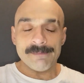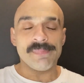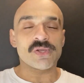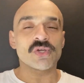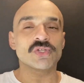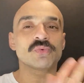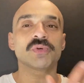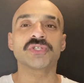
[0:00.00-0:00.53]

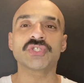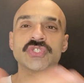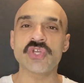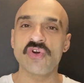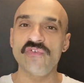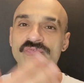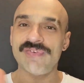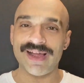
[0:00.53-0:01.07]
because it was
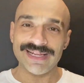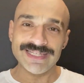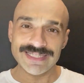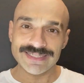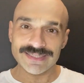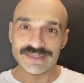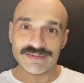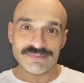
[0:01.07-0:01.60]
so
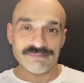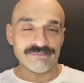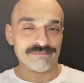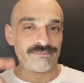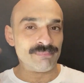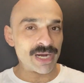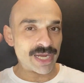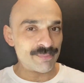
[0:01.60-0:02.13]
fast,
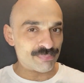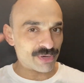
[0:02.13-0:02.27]
my